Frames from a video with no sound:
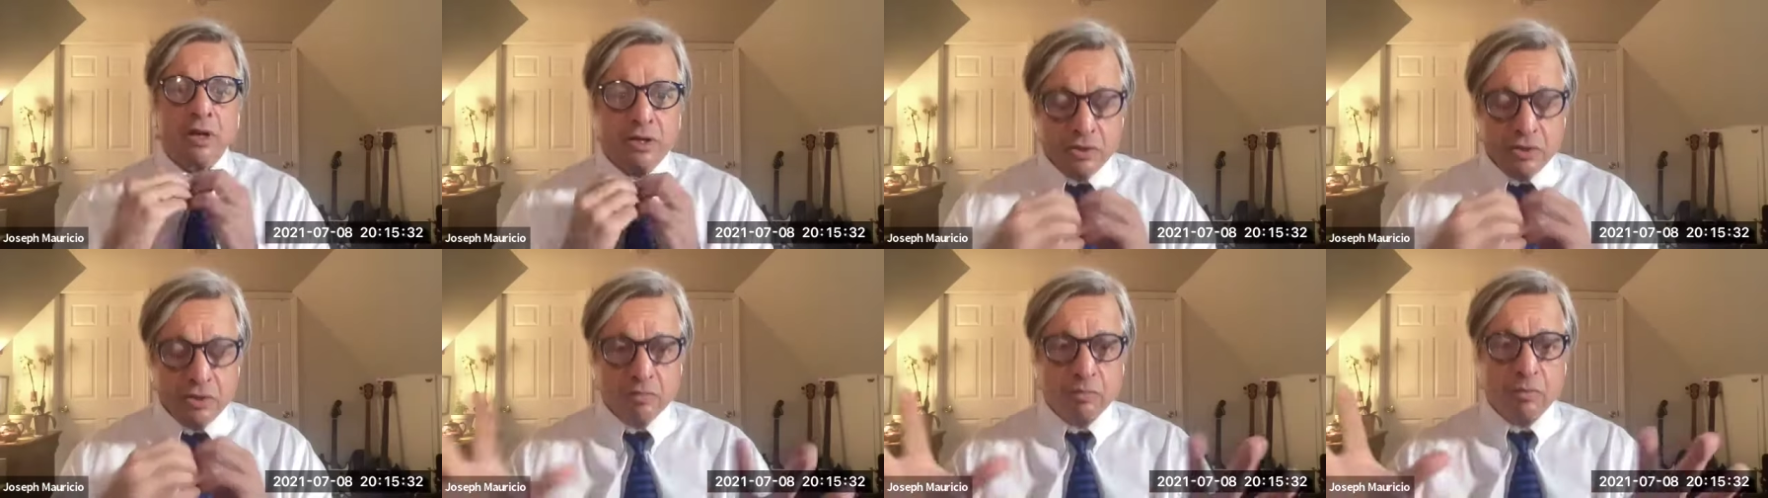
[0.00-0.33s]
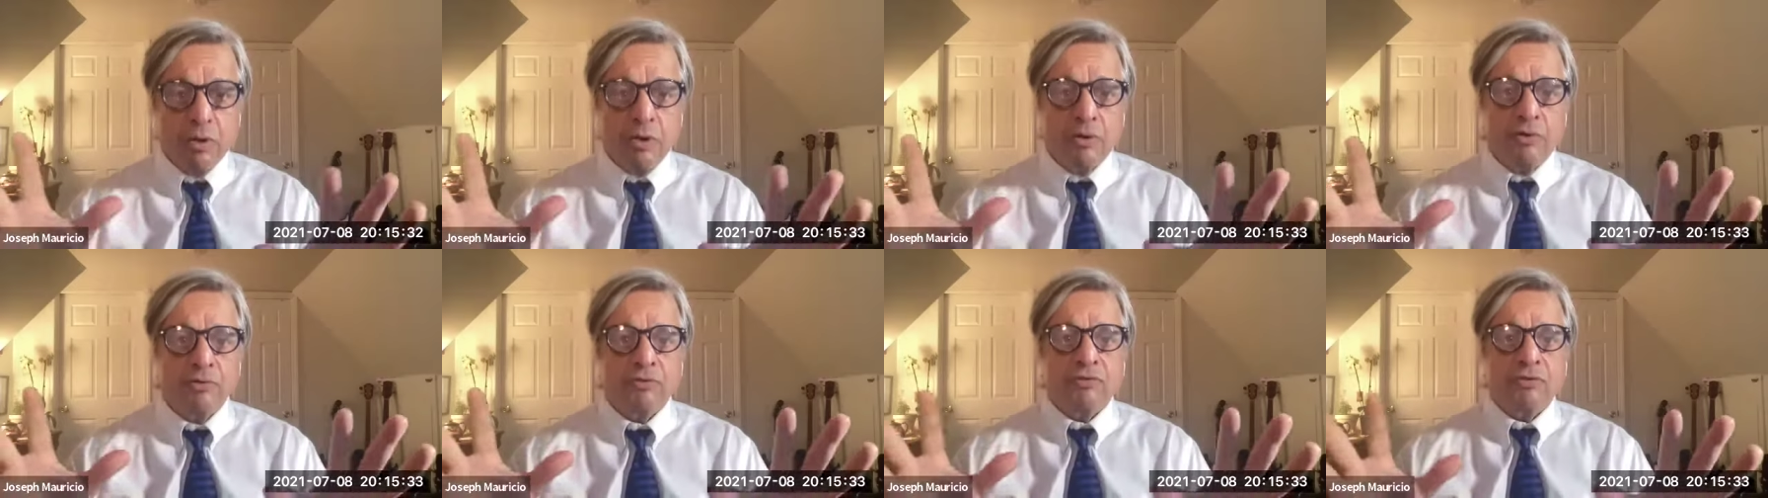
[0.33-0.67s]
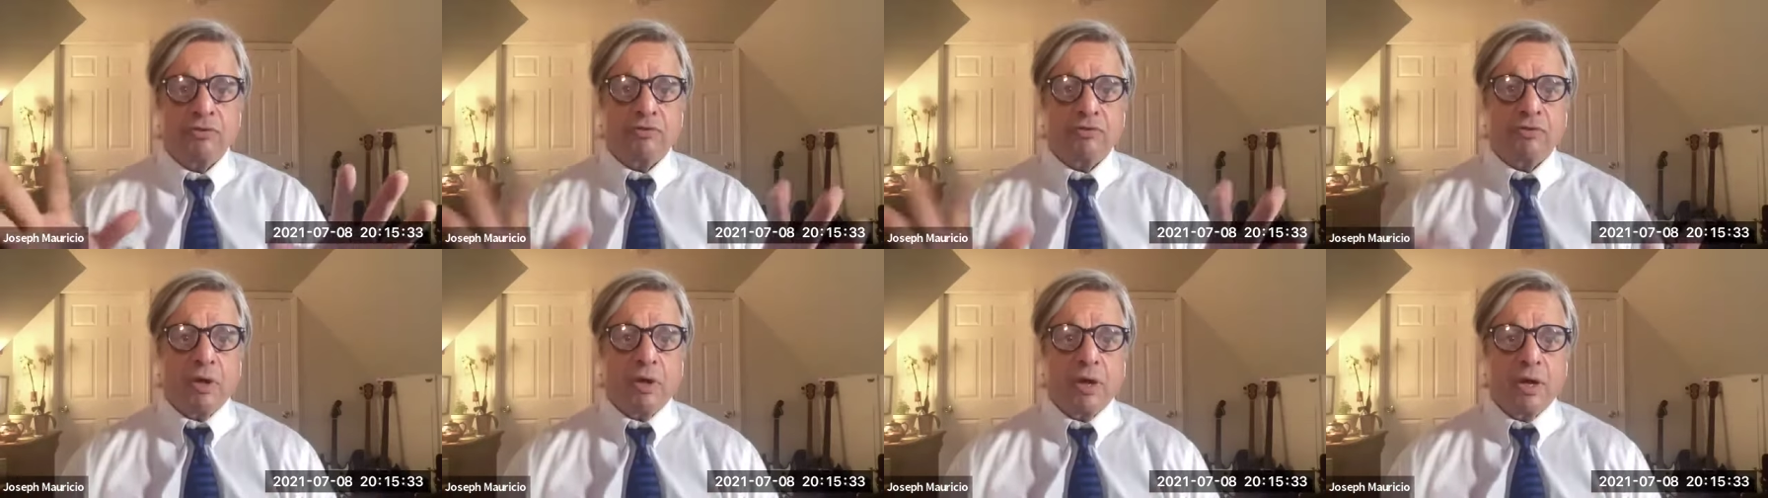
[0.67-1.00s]

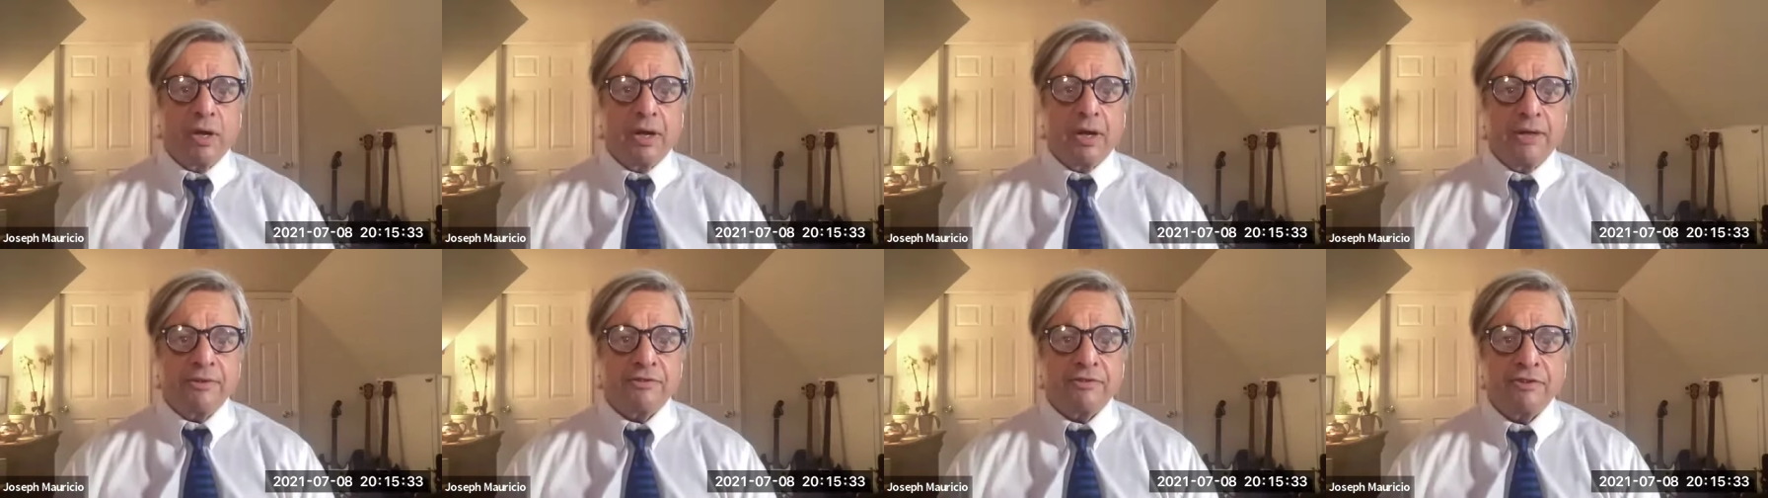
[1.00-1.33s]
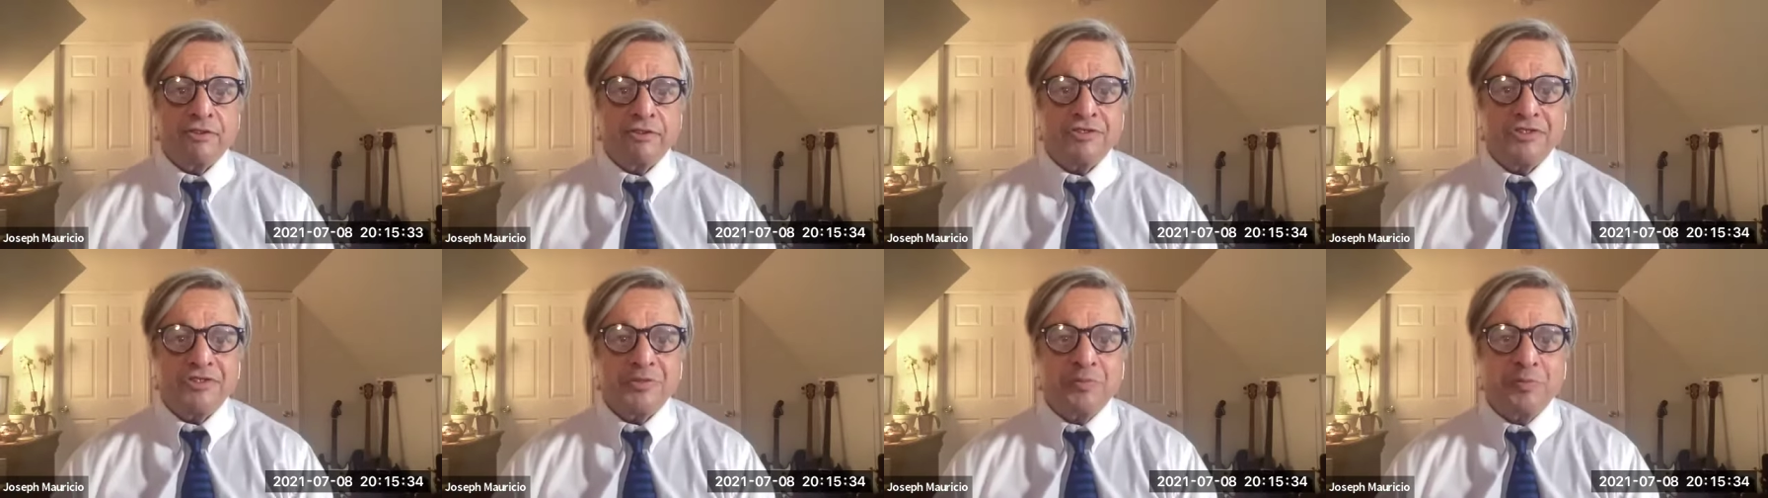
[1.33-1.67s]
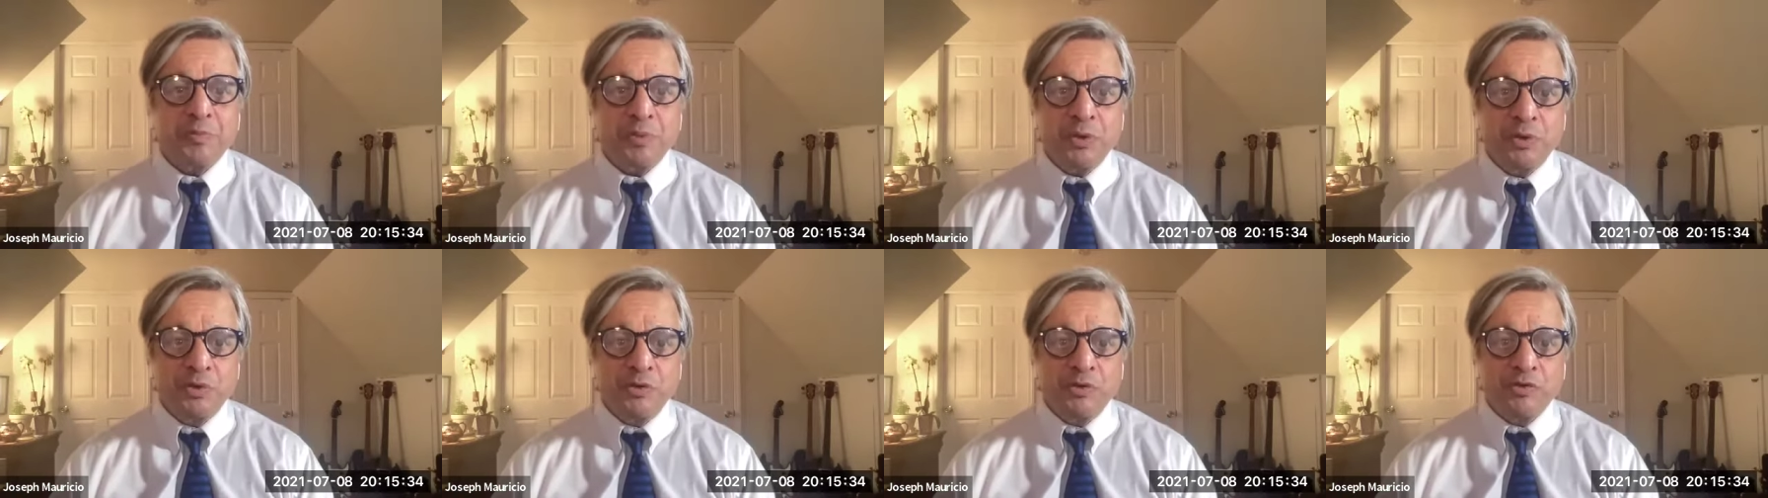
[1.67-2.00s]
neurosis on as it
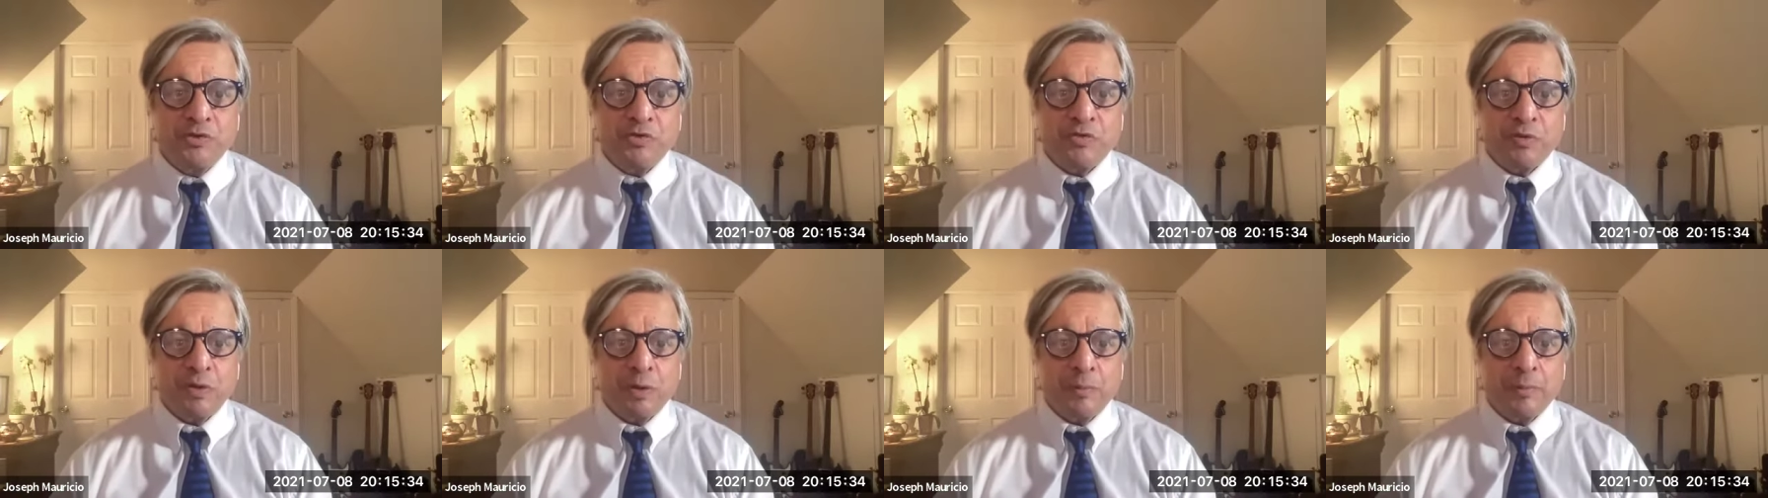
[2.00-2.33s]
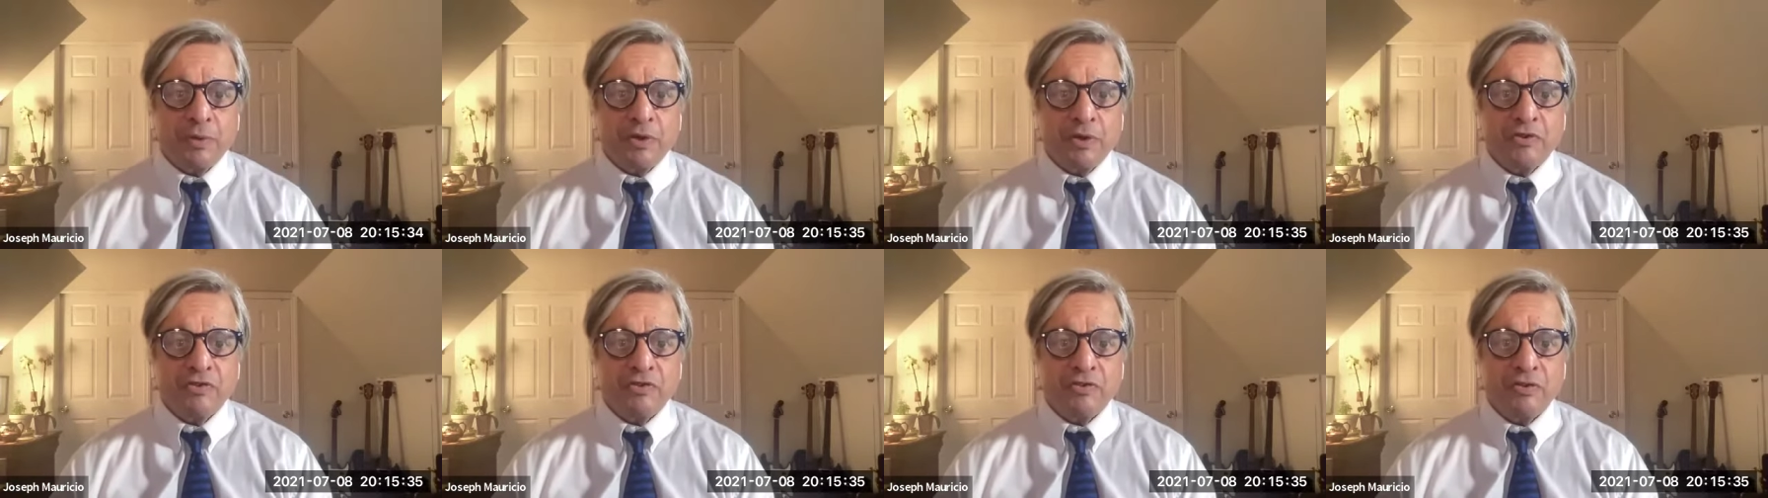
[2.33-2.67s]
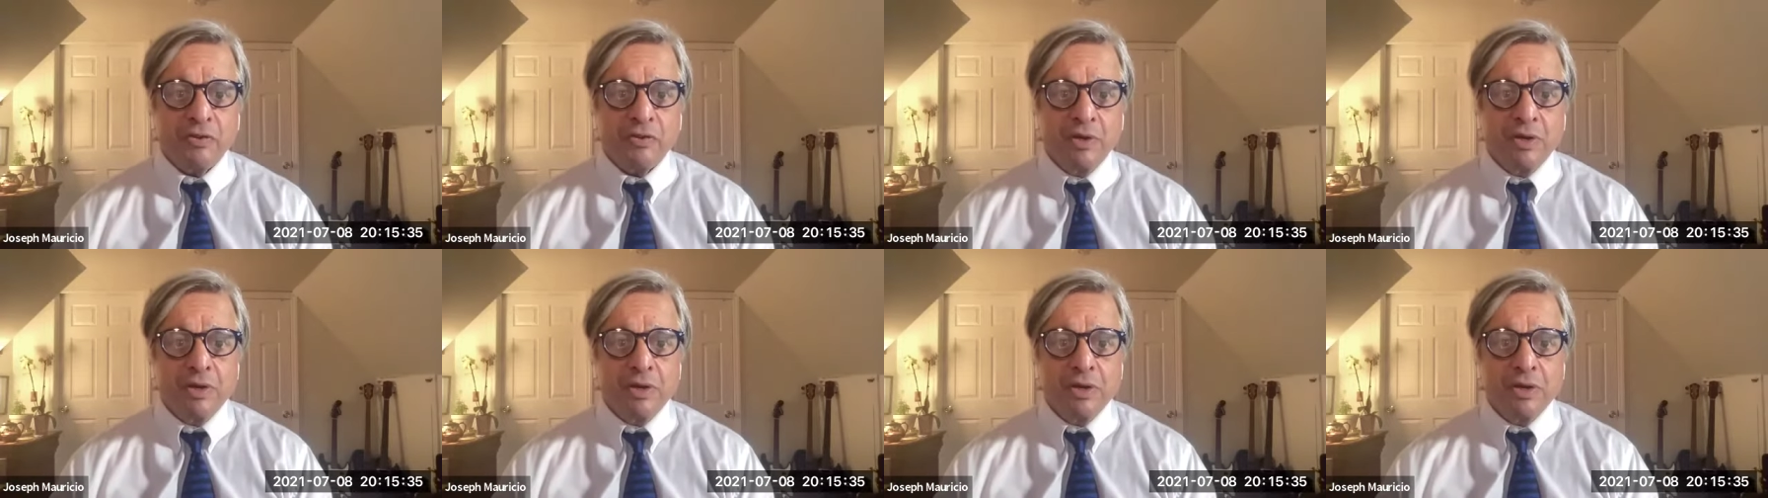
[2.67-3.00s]
spews from
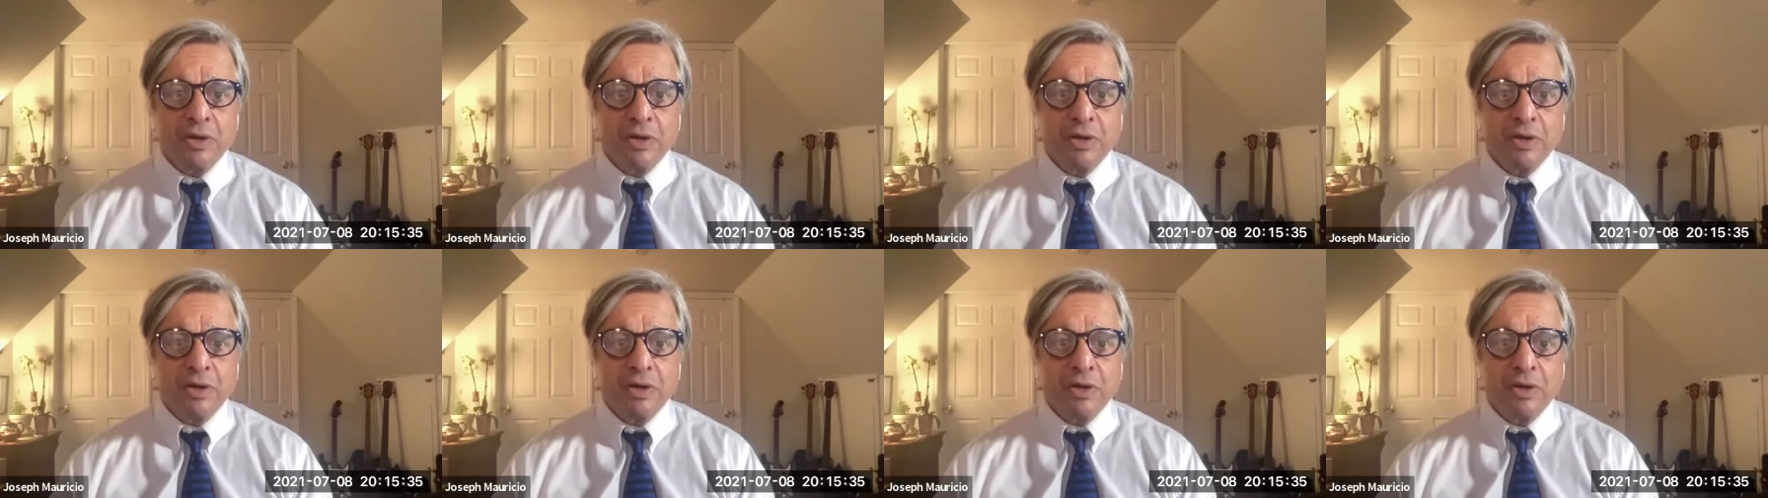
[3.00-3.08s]
us.